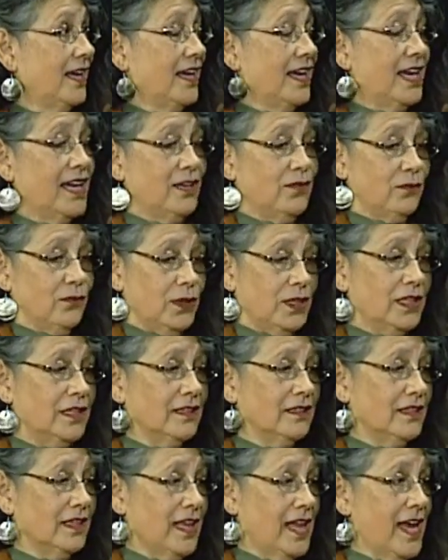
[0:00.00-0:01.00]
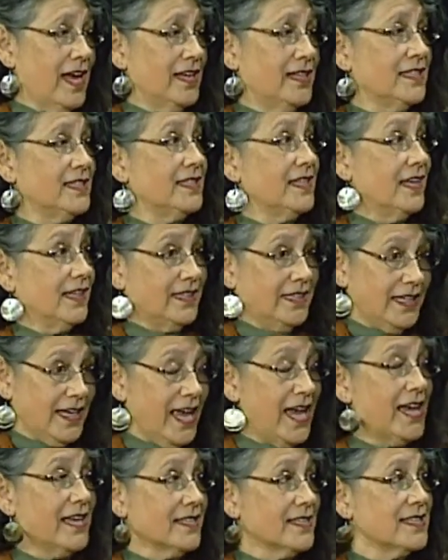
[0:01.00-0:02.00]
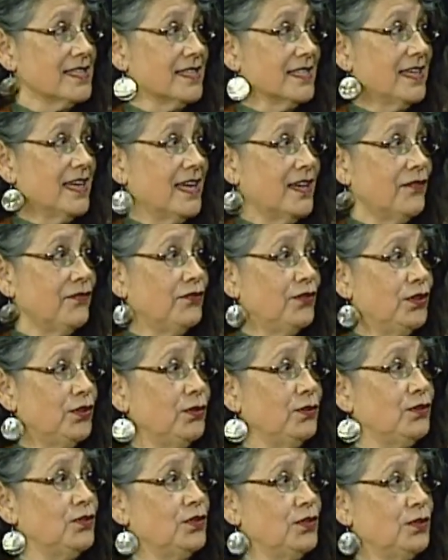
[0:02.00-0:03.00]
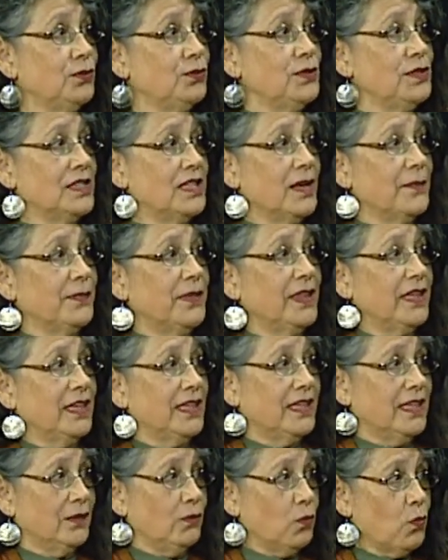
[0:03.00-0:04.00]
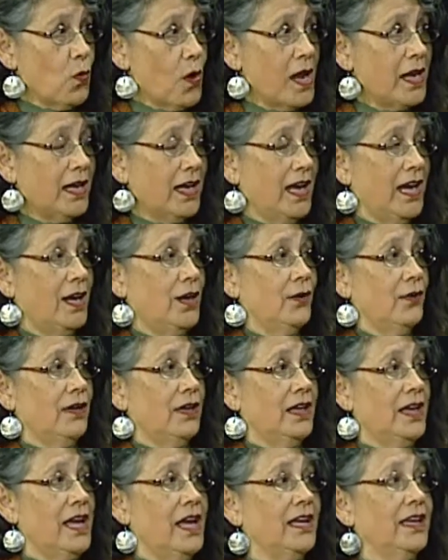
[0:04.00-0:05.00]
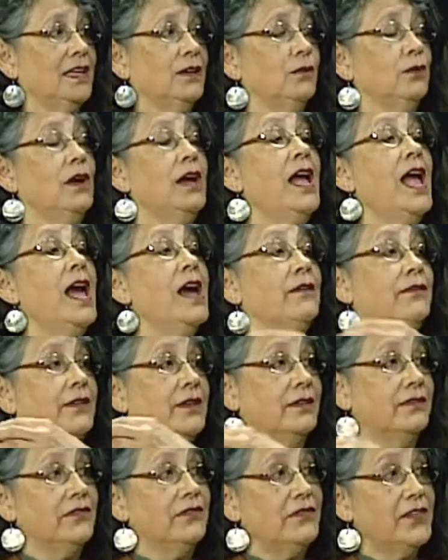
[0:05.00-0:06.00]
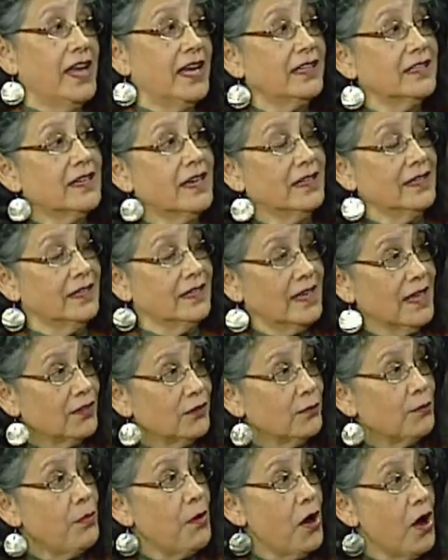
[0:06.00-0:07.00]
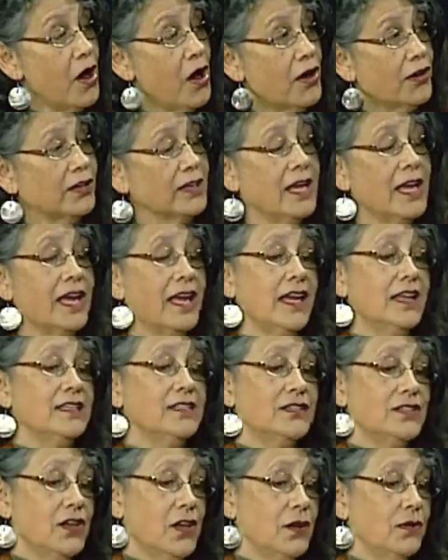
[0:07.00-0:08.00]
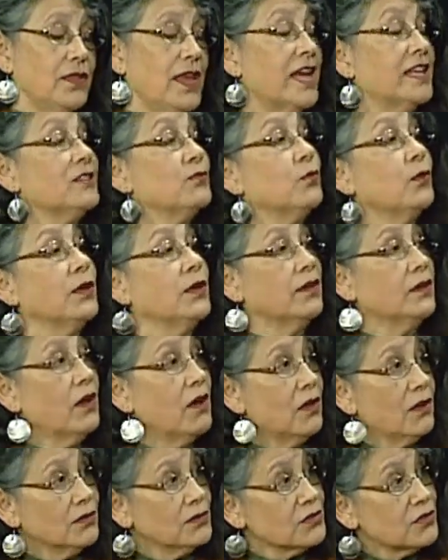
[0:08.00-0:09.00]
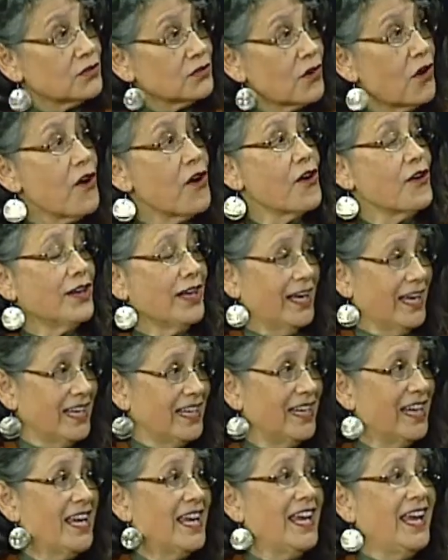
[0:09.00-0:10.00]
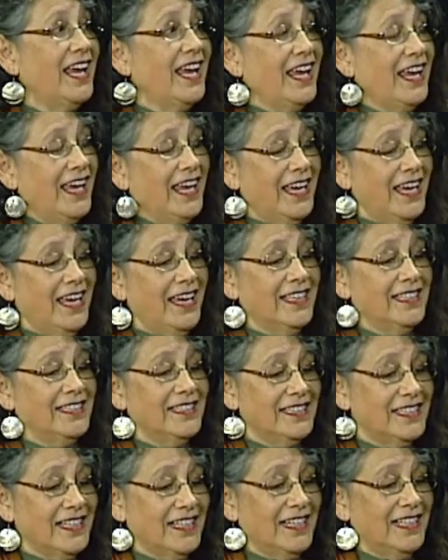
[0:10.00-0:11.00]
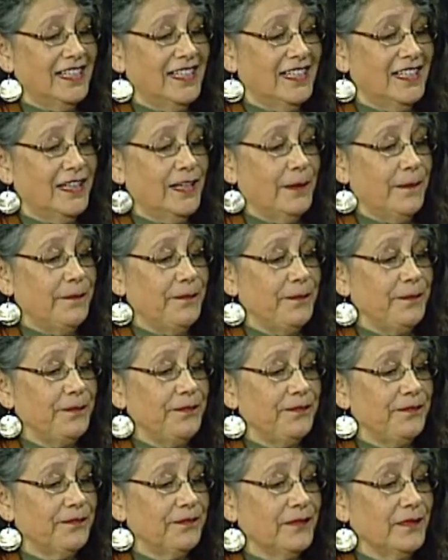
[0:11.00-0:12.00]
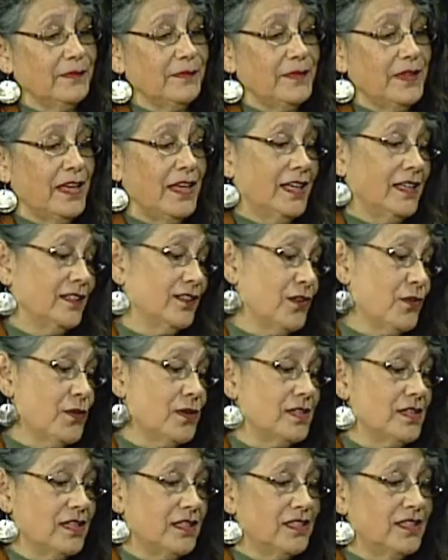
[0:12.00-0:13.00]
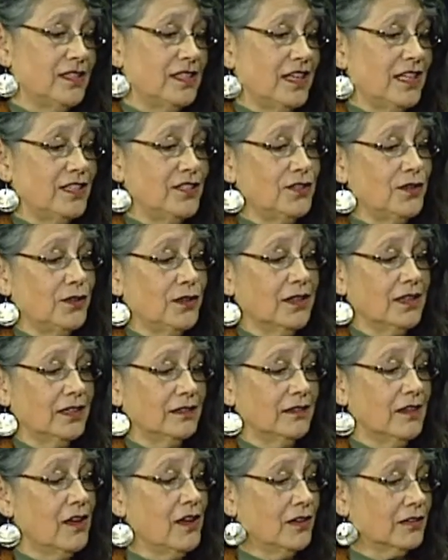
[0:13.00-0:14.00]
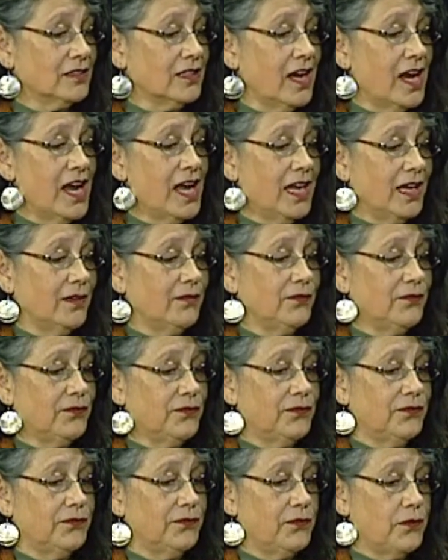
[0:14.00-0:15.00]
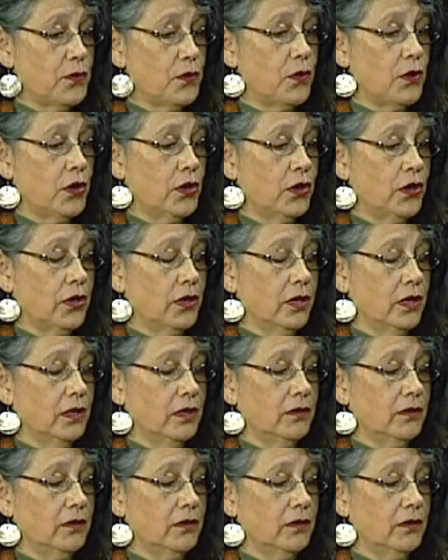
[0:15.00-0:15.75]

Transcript: and realize that yes, if you do something in one area, it will have an effect on another part. So that's where it all started. And, um, and of course, it, it took a long time for,